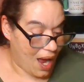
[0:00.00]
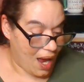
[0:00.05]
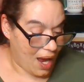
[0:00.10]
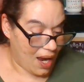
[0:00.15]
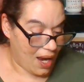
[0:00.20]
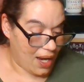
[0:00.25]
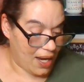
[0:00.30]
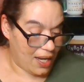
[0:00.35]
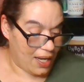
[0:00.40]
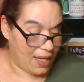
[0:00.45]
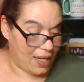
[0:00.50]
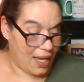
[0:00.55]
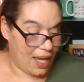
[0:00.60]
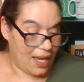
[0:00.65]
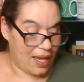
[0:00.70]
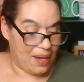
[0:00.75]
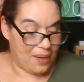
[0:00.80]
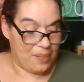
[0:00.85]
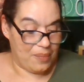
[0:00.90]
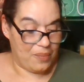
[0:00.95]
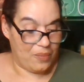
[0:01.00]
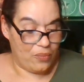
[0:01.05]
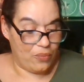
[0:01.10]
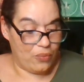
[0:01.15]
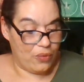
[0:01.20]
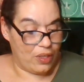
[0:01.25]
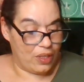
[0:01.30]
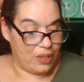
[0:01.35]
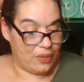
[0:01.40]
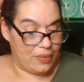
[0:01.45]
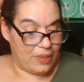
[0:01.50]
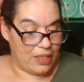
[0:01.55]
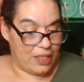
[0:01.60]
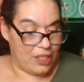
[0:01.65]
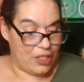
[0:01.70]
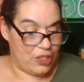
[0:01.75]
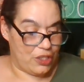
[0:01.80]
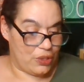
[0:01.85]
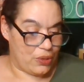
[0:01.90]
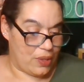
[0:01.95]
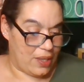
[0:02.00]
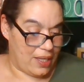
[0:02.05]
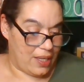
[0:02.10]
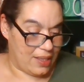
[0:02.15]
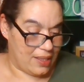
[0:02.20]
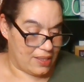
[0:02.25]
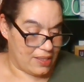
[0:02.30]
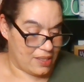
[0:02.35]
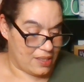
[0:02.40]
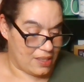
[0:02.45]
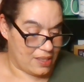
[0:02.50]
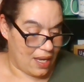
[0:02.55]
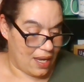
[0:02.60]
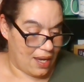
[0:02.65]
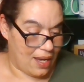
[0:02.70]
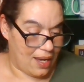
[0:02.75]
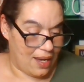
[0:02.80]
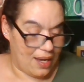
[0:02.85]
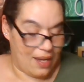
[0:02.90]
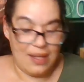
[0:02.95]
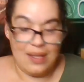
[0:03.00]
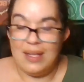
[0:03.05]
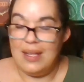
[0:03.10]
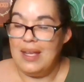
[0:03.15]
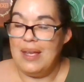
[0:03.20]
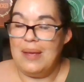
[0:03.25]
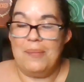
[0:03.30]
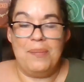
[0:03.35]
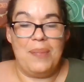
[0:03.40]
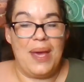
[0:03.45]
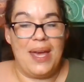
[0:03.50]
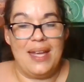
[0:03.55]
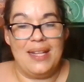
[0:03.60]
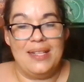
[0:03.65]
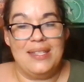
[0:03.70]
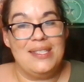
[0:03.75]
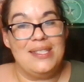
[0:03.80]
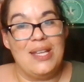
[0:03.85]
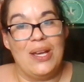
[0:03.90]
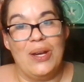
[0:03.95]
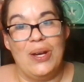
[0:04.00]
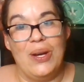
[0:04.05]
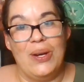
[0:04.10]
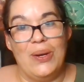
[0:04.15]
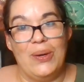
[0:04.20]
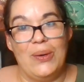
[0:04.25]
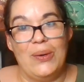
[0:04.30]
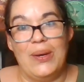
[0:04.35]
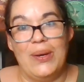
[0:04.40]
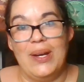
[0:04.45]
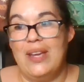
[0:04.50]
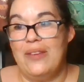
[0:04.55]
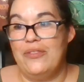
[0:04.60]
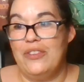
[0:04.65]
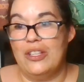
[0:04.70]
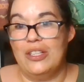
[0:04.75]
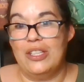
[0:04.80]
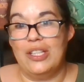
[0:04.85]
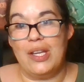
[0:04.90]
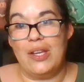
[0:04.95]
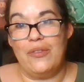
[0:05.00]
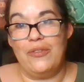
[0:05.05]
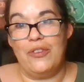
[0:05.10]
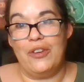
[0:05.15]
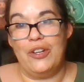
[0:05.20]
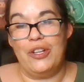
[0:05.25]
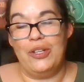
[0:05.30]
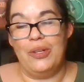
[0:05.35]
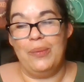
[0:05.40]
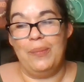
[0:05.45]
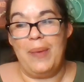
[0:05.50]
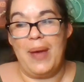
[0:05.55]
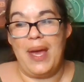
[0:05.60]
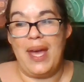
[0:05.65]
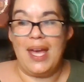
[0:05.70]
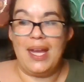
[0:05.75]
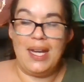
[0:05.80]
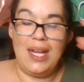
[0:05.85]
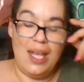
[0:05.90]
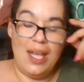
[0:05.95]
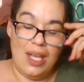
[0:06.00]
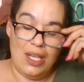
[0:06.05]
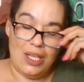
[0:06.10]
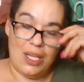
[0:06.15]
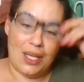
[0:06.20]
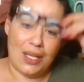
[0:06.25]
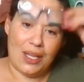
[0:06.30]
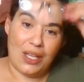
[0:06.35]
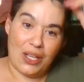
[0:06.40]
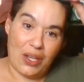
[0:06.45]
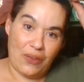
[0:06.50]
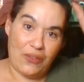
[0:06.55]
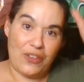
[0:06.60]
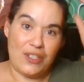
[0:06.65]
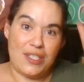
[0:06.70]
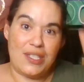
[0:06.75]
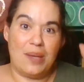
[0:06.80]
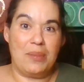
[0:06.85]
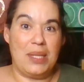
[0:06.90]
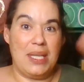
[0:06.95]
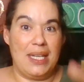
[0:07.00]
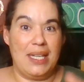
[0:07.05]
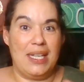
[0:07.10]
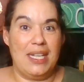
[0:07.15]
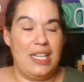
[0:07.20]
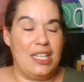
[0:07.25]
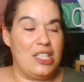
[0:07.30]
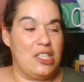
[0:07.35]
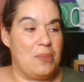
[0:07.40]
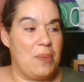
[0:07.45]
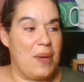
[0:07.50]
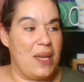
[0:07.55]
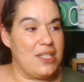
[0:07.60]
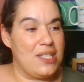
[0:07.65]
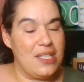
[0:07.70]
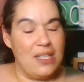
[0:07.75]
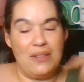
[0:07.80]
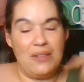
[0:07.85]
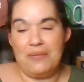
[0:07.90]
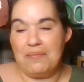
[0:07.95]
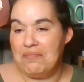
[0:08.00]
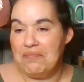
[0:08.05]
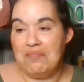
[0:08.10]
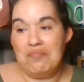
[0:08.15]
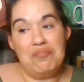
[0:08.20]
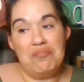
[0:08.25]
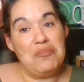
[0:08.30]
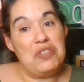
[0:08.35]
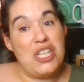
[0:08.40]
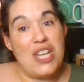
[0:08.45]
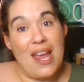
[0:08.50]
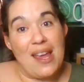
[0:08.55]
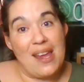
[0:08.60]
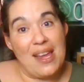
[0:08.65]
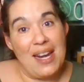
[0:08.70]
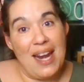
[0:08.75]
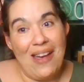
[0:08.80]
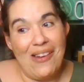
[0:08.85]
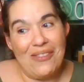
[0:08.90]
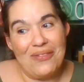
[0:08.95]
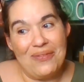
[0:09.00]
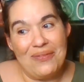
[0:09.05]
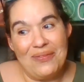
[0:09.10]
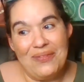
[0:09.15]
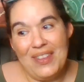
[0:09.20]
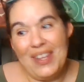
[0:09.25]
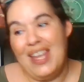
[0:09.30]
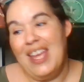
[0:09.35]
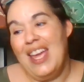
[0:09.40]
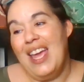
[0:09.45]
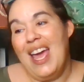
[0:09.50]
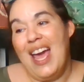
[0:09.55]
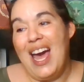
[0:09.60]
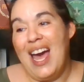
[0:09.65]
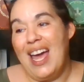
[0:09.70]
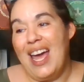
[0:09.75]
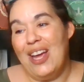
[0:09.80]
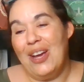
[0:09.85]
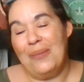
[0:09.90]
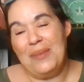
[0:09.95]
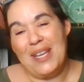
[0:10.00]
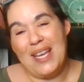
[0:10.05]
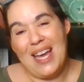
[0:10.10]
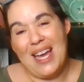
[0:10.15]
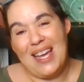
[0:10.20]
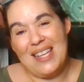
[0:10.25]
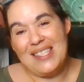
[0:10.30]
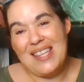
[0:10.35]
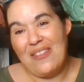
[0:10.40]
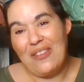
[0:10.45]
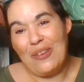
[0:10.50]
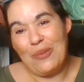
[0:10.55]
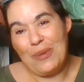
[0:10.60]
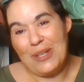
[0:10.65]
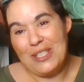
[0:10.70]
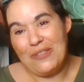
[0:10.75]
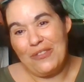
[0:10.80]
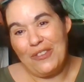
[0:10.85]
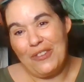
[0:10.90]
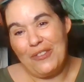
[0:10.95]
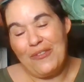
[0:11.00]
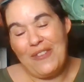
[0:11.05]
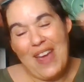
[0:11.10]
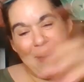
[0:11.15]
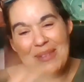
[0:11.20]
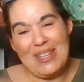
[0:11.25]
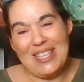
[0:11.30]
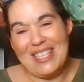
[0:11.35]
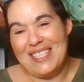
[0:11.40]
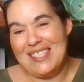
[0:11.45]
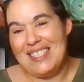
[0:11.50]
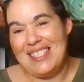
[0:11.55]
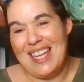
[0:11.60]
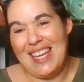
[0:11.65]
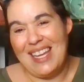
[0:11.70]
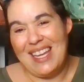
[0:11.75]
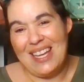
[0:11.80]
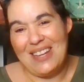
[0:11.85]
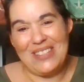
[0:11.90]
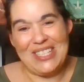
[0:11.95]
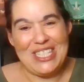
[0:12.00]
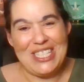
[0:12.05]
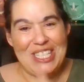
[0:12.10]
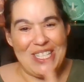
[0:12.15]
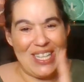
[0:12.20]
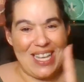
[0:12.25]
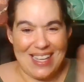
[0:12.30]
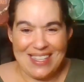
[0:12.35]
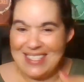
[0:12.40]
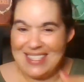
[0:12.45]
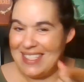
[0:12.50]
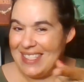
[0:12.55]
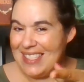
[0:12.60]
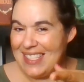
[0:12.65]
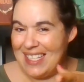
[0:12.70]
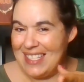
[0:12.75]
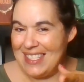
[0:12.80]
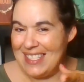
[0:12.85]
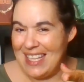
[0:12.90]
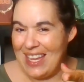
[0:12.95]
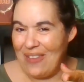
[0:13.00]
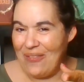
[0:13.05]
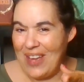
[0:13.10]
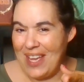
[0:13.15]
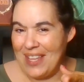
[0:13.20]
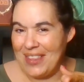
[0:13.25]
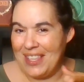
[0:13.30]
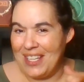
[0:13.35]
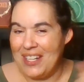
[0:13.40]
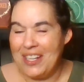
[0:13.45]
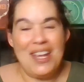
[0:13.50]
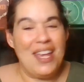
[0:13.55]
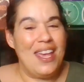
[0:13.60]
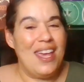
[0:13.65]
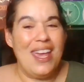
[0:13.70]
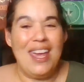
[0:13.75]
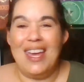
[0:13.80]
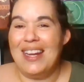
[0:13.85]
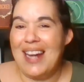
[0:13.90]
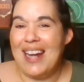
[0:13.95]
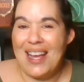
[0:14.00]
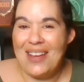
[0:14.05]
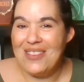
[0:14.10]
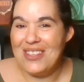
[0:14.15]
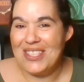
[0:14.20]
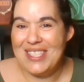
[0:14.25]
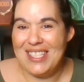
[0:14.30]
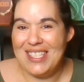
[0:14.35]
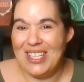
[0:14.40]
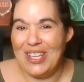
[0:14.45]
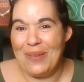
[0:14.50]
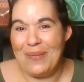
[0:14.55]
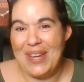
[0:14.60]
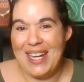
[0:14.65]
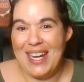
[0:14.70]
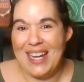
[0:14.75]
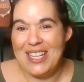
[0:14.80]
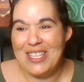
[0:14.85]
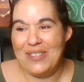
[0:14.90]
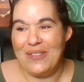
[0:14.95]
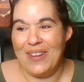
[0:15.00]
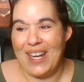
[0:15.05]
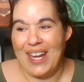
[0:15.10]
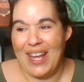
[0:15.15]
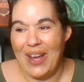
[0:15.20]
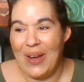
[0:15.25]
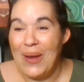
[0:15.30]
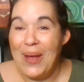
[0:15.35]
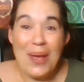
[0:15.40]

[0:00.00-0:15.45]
am really enjoying this bed. So if you're looking for a new bed, you're looking for something inexpensive, check it out. I hope you guys have a wonderful, fabulous day. I want you guys to stay safe out there, and I will see you in my next video. Bye,